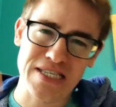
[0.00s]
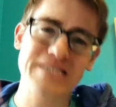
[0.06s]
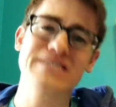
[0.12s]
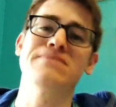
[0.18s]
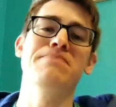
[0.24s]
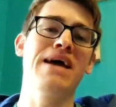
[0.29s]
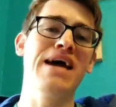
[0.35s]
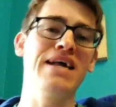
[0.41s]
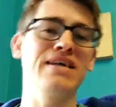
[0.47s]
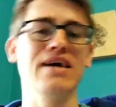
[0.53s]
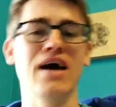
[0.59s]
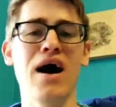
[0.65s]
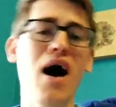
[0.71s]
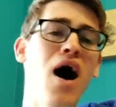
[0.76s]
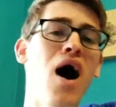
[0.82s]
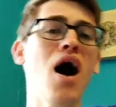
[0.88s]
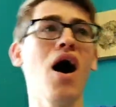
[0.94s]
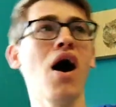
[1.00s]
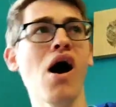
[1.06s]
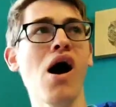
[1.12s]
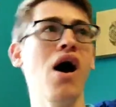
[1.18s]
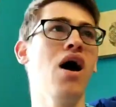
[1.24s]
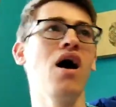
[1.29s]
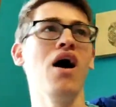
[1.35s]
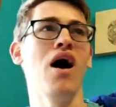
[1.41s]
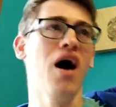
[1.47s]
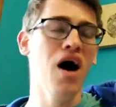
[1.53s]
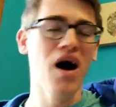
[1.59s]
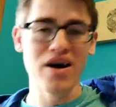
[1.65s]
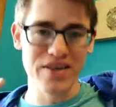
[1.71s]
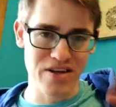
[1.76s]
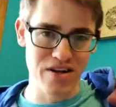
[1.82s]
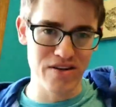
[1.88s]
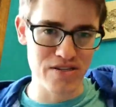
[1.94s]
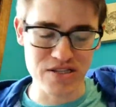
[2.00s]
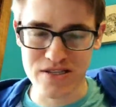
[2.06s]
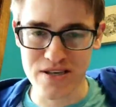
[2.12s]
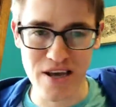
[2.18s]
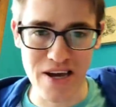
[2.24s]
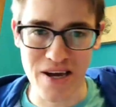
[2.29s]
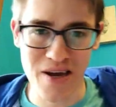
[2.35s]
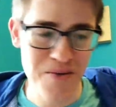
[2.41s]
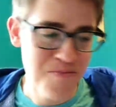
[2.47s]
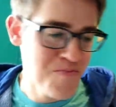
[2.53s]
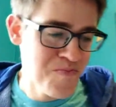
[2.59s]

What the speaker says: Get some Enya, just like